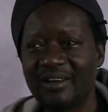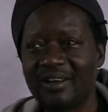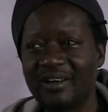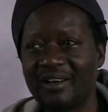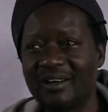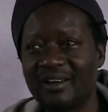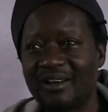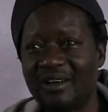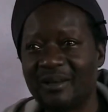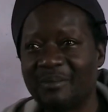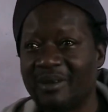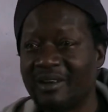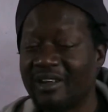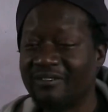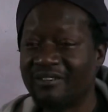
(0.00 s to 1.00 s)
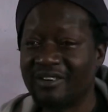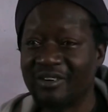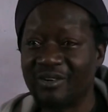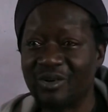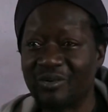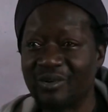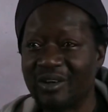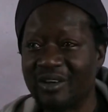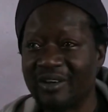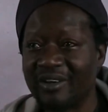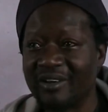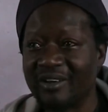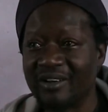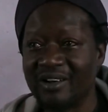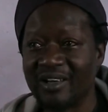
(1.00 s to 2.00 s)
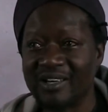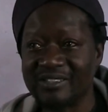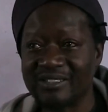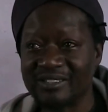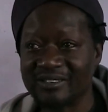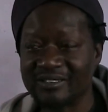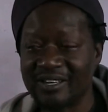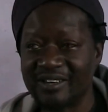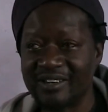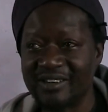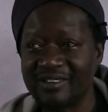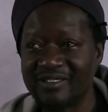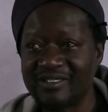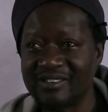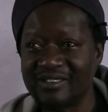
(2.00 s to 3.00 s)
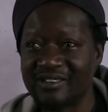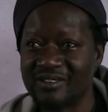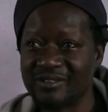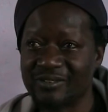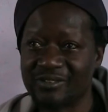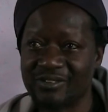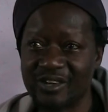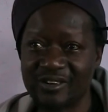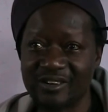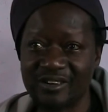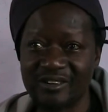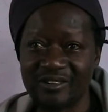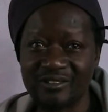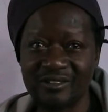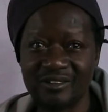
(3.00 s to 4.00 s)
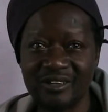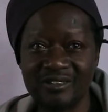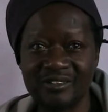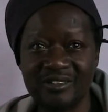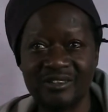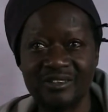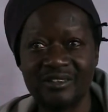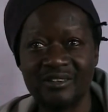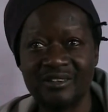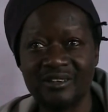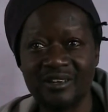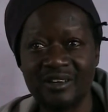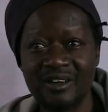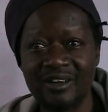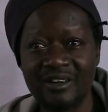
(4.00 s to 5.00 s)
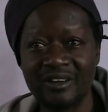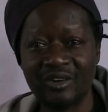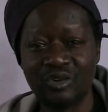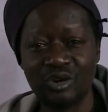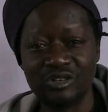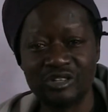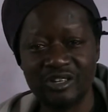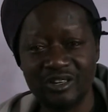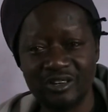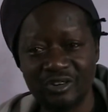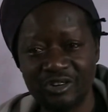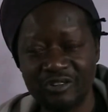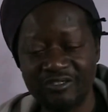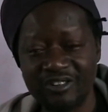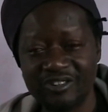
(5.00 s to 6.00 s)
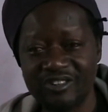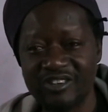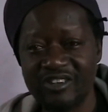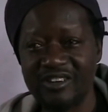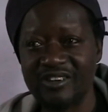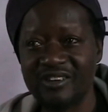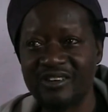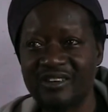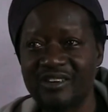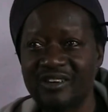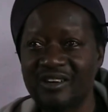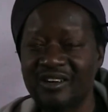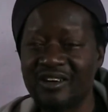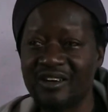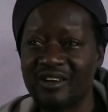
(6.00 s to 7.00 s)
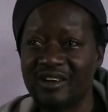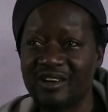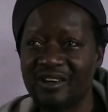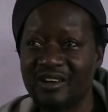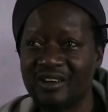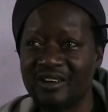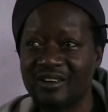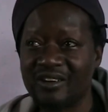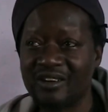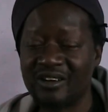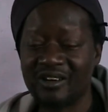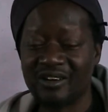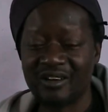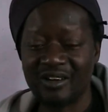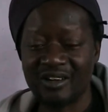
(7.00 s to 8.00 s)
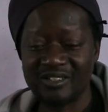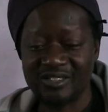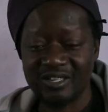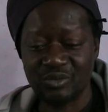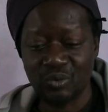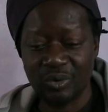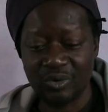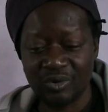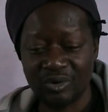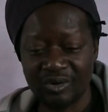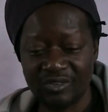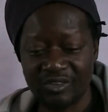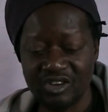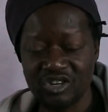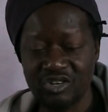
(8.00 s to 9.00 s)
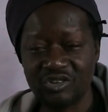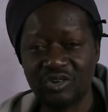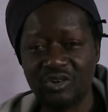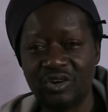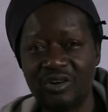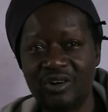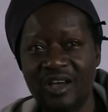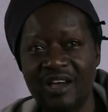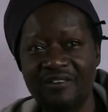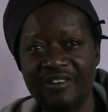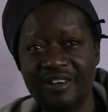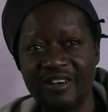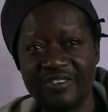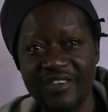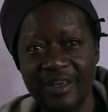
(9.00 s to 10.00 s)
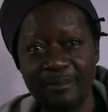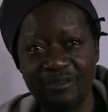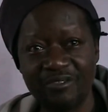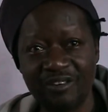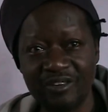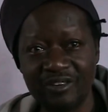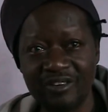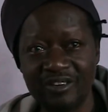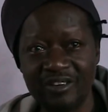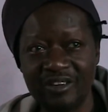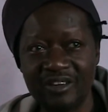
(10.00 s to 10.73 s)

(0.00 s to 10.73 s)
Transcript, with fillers: Uh, I've been living in Norway the last 10 years, studying at uh, Agricultural University, and uh, I started one organization called Africa Self Fund.